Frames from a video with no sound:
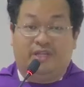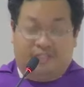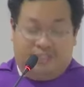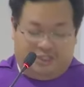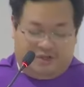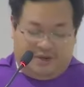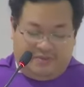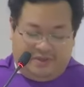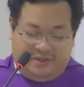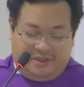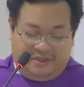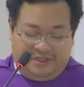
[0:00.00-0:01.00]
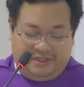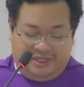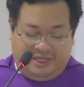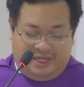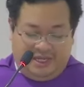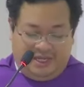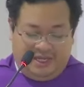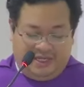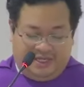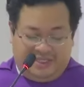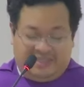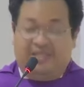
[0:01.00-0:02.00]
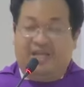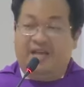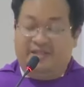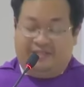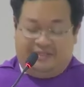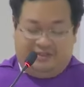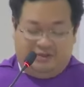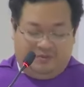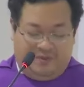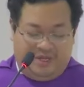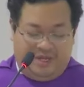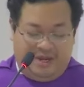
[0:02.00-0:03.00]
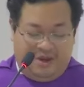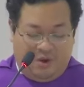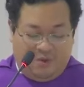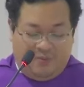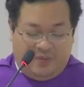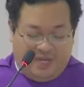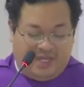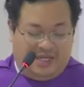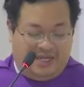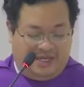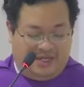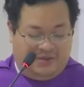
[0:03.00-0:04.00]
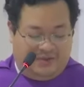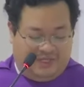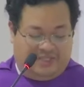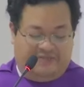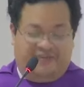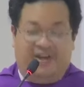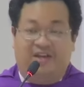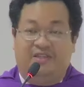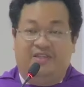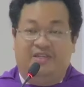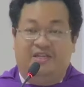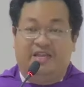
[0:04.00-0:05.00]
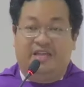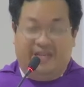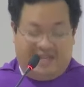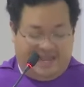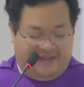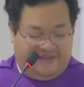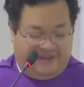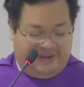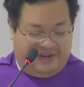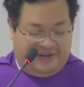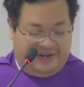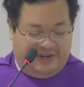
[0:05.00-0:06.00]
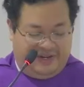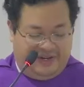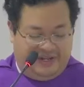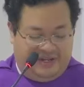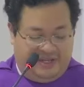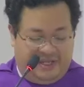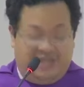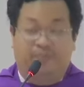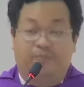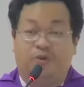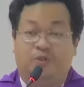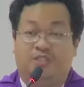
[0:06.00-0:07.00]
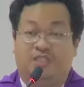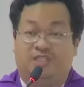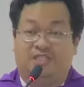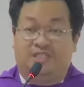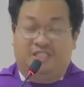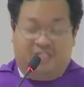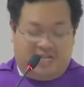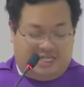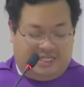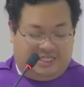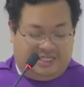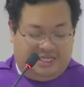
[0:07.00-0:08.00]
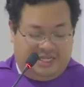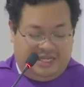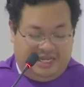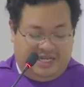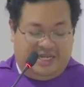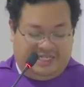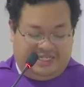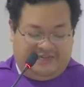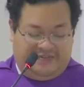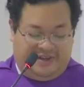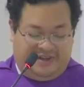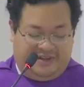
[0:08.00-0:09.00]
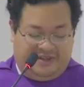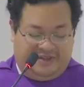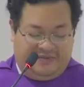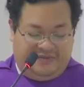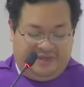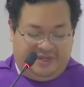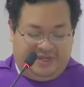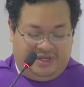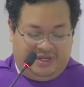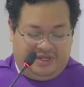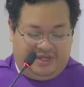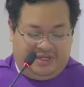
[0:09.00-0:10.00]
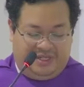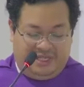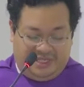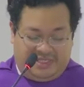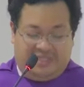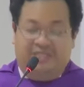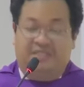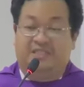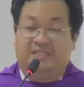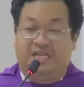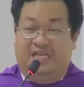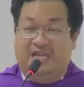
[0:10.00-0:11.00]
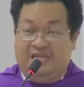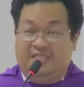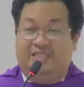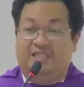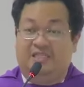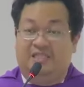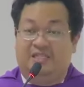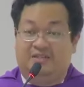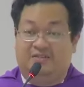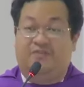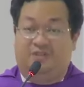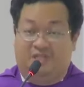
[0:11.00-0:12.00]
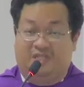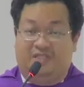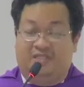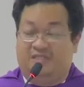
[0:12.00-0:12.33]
is troubled, he decides to be obedient to his Father in heaven. He puts his trust in his Father. This is a lesson for us.